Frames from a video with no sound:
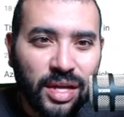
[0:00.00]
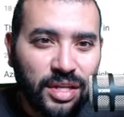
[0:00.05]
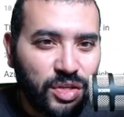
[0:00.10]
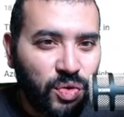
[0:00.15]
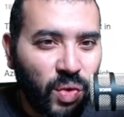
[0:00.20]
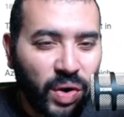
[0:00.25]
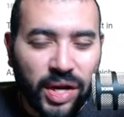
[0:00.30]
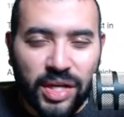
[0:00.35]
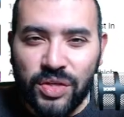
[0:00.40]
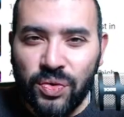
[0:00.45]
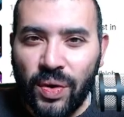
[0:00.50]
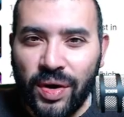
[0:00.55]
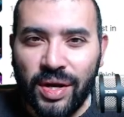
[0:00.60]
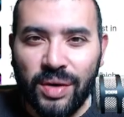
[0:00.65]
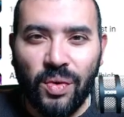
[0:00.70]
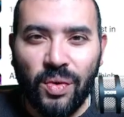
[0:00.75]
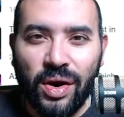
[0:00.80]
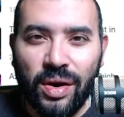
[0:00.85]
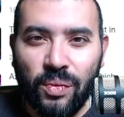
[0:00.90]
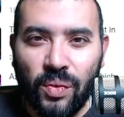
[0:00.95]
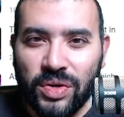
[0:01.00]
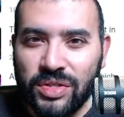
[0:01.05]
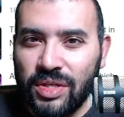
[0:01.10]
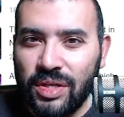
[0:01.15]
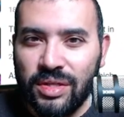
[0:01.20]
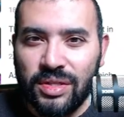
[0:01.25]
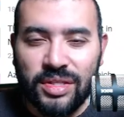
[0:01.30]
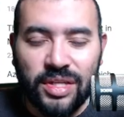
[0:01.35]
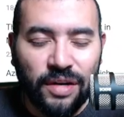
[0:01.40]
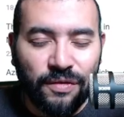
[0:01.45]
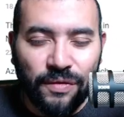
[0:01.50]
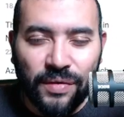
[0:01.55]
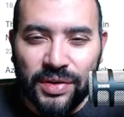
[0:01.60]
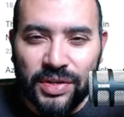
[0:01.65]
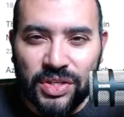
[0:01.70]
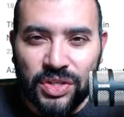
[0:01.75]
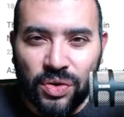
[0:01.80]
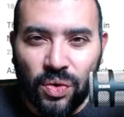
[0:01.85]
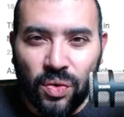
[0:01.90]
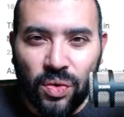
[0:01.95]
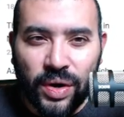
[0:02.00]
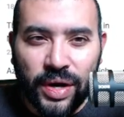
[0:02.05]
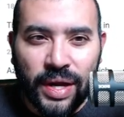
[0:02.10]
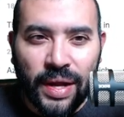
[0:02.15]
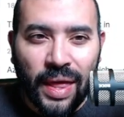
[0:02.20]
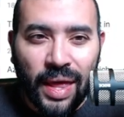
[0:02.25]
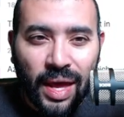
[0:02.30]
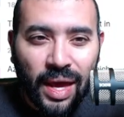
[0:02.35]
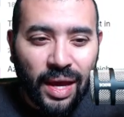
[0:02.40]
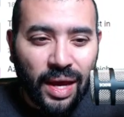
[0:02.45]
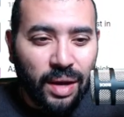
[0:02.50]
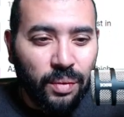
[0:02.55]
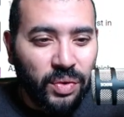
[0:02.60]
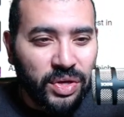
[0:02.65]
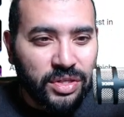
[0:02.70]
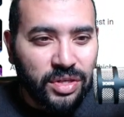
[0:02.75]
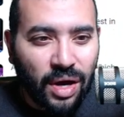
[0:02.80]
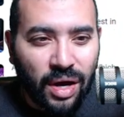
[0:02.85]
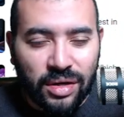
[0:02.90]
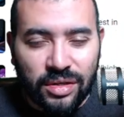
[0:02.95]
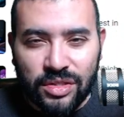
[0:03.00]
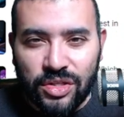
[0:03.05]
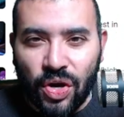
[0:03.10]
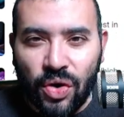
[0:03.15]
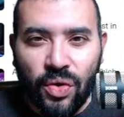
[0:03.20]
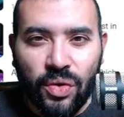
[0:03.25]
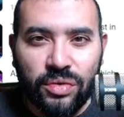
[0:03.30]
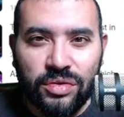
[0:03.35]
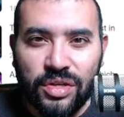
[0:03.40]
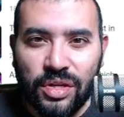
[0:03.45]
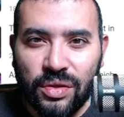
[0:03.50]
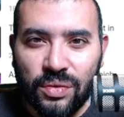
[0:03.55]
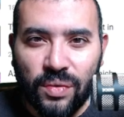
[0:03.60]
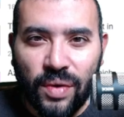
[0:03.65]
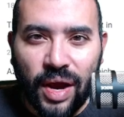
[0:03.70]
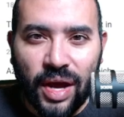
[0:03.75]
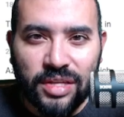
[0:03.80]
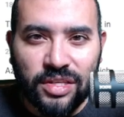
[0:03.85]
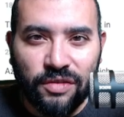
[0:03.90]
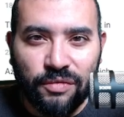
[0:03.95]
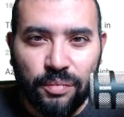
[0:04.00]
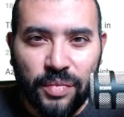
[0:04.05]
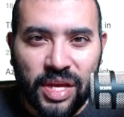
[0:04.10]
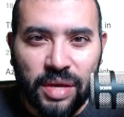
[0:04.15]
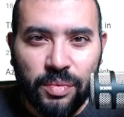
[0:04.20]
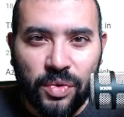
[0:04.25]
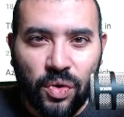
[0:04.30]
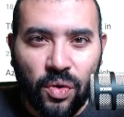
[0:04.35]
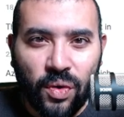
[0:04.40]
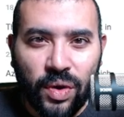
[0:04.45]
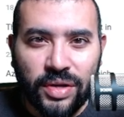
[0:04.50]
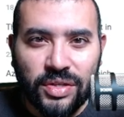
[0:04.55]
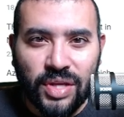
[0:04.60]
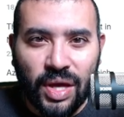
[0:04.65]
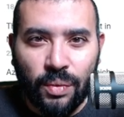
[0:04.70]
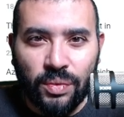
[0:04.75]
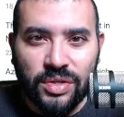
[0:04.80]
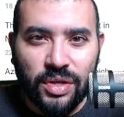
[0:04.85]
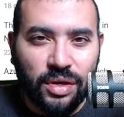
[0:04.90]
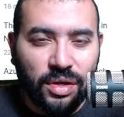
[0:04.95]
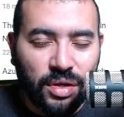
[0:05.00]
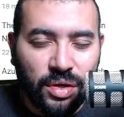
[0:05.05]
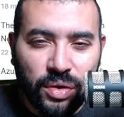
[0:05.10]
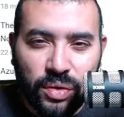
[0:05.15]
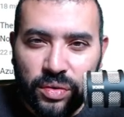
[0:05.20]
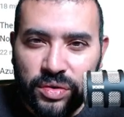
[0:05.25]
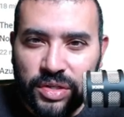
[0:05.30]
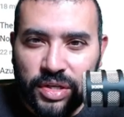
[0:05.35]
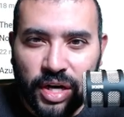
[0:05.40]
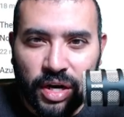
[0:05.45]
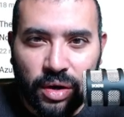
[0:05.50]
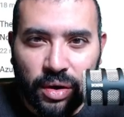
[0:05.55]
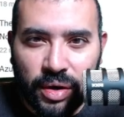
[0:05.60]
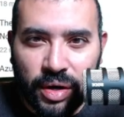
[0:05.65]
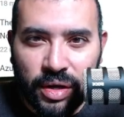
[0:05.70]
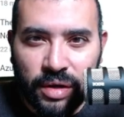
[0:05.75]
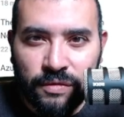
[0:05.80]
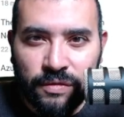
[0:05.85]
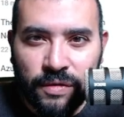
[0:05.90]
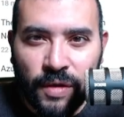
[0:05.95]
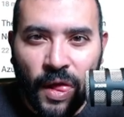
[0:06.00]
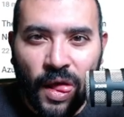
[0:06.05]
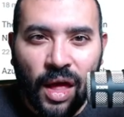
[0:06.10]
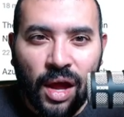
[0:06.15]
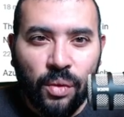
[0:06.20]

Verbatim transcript: 2021 was a different story, and we saw Doge and the rise of meme coins. That was a huge narrative.